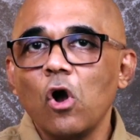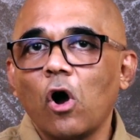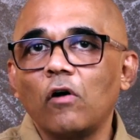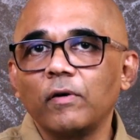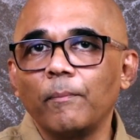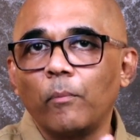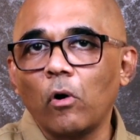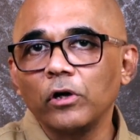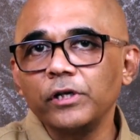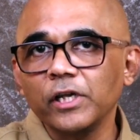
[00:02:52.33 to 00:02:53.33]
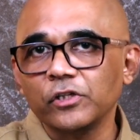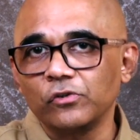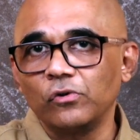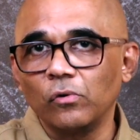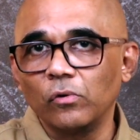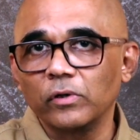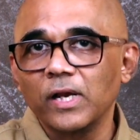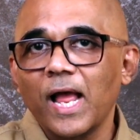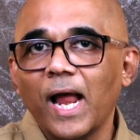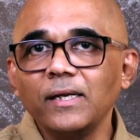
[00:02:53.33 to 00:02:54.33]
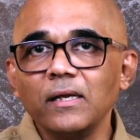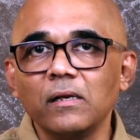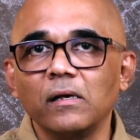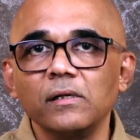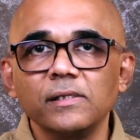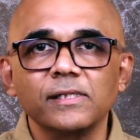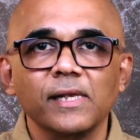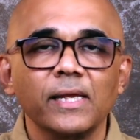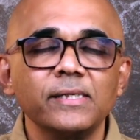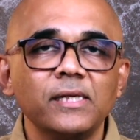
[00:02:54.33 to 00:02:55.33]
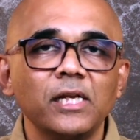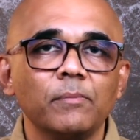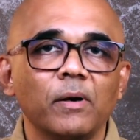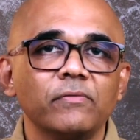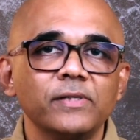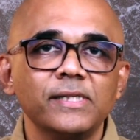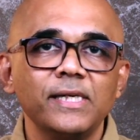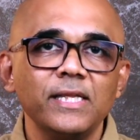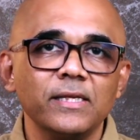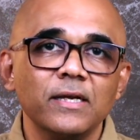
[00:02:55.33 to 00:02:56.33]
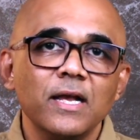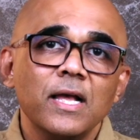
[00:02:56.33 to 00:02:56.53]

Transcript: of a boy next door and a girl slightly above his league.